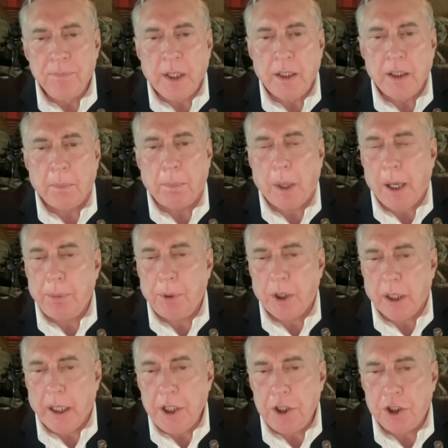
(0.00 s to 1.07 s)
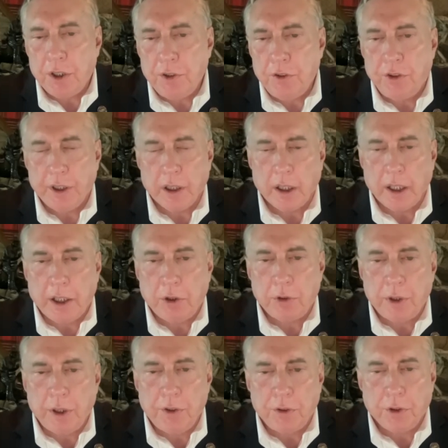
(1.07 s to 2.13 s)
The populations, the
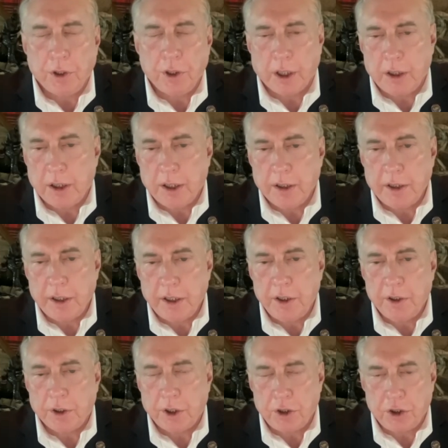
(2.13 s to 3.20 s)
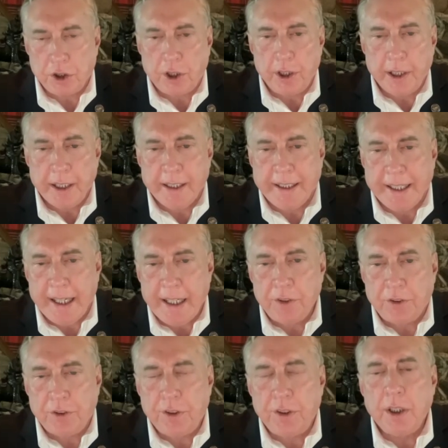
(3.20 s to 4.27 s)
electorates on the continent are turning
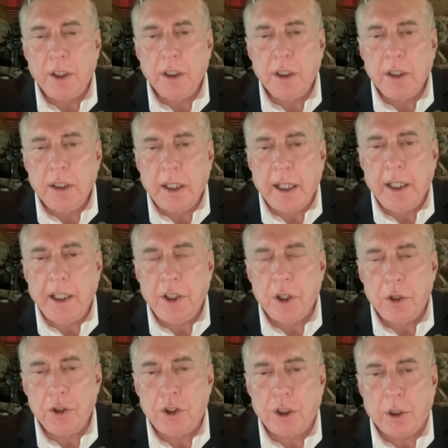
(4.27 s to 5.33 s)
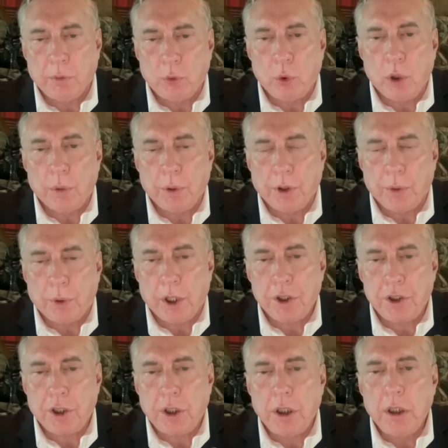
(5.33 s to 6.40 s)
against any notion of war with
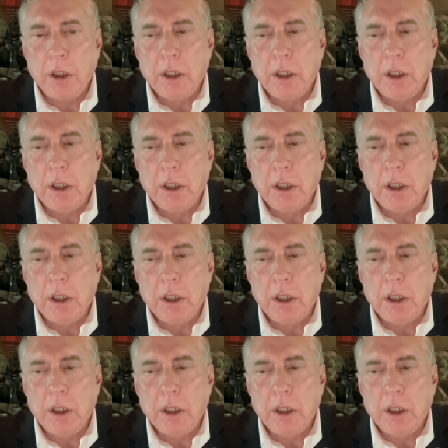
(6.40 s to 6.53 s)
Russia.